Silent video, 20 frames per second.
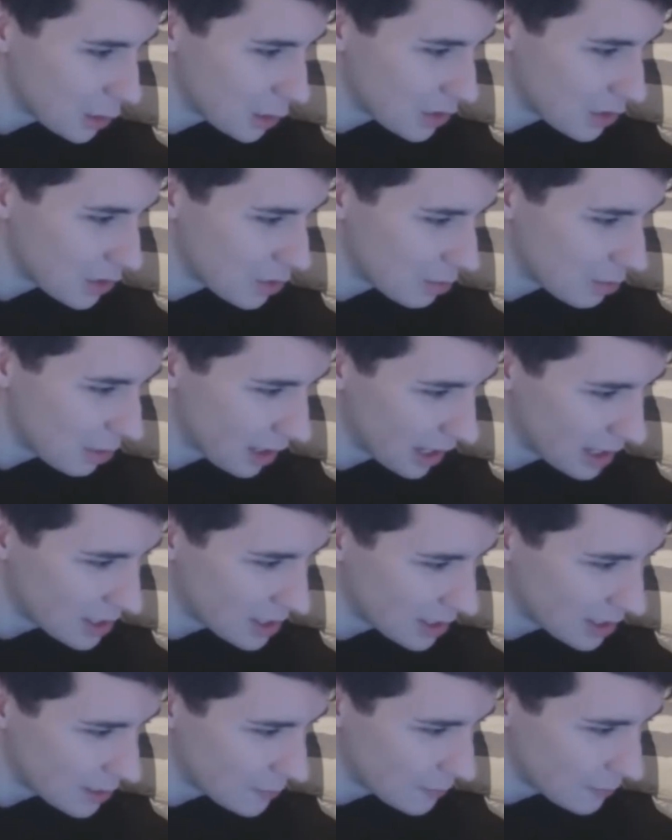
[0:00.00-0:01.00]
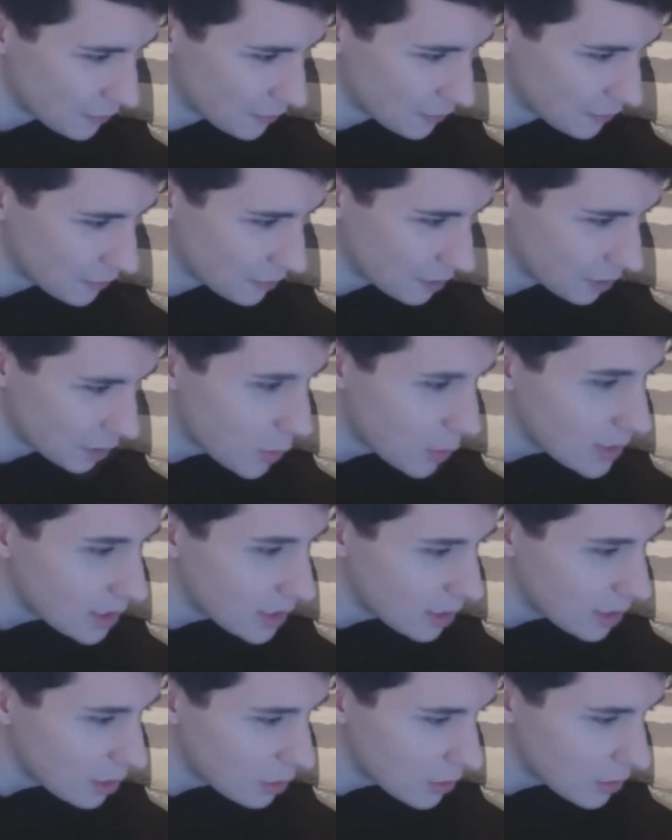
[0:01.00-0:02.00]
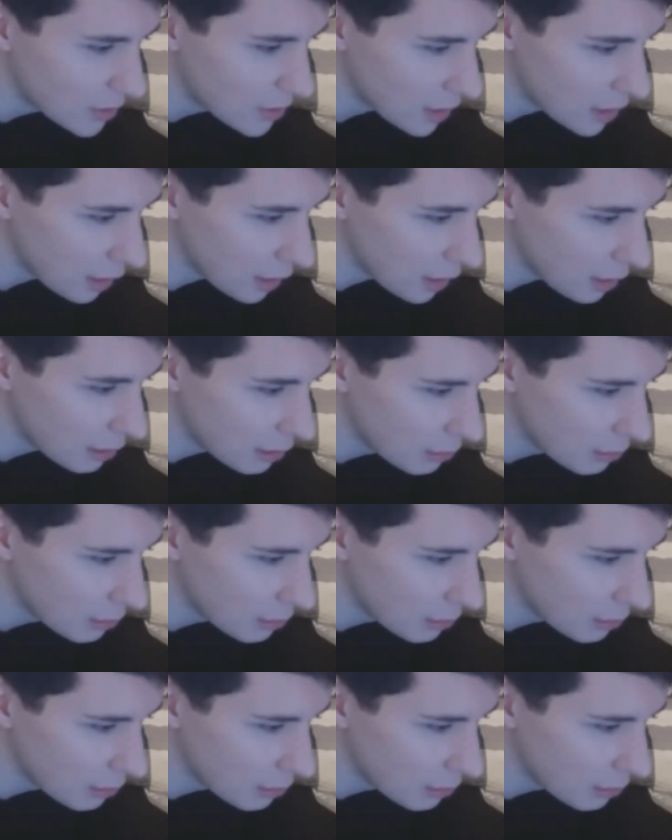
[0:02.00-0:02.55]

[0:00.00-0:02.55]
and replies. Twitter user...